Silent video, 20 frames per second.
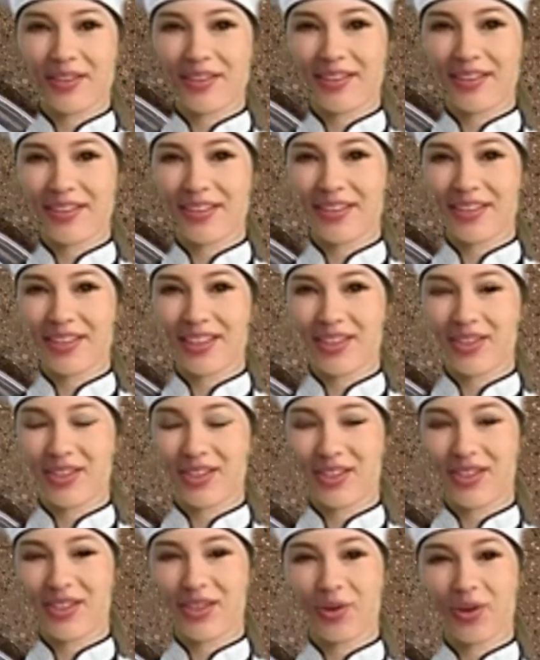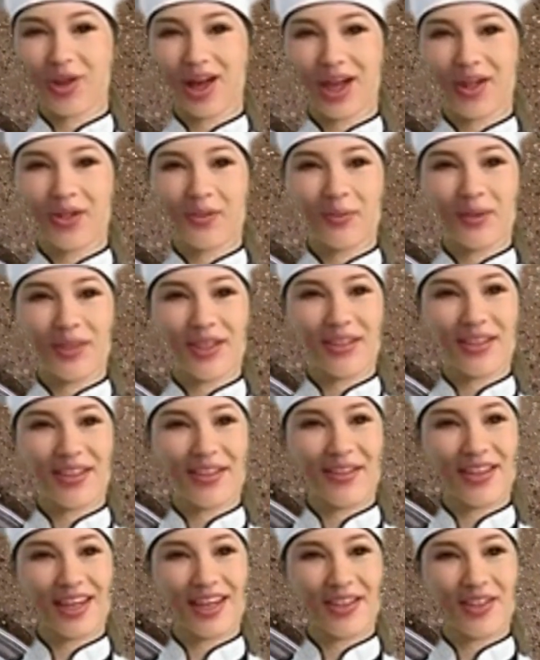this delicious,
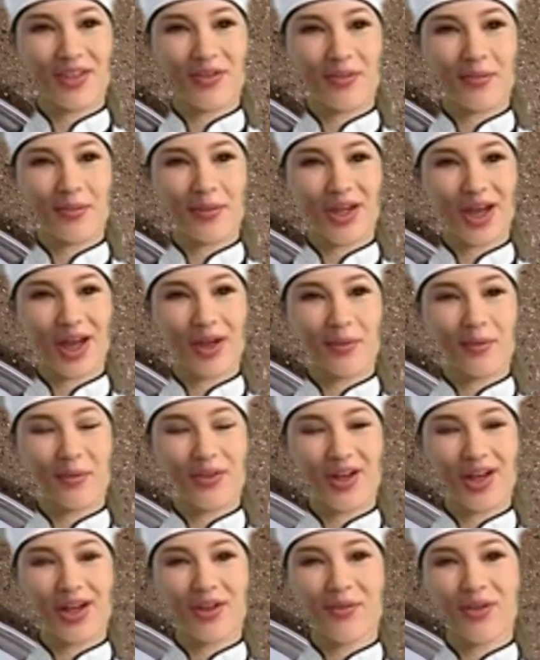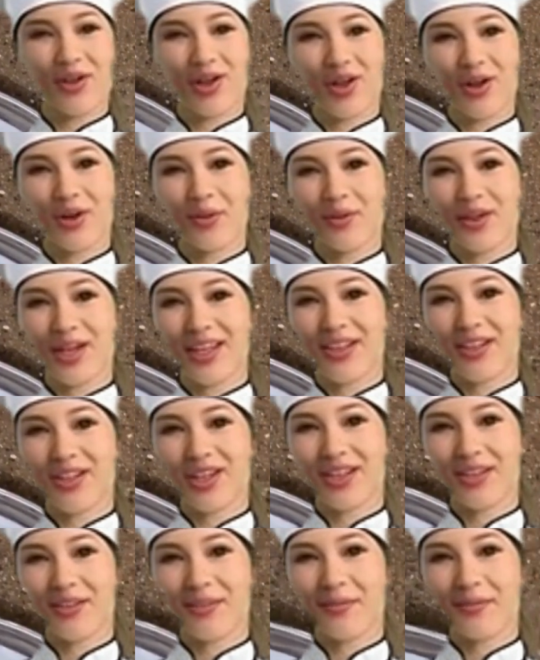crowd-pleasing dish from the comfort of your own
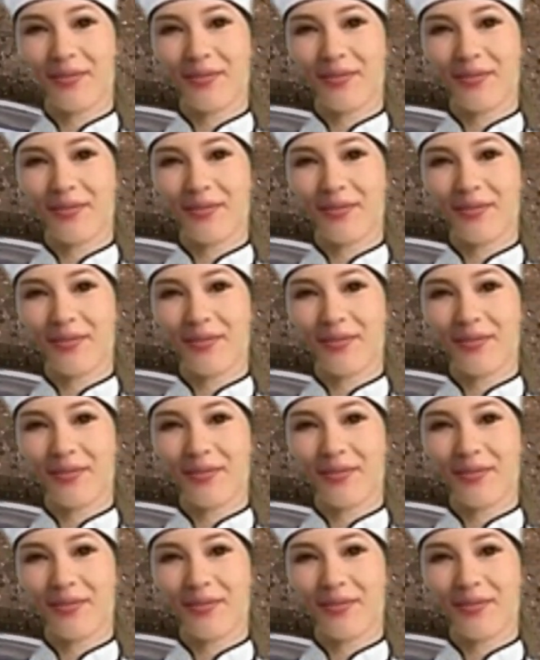kitchen.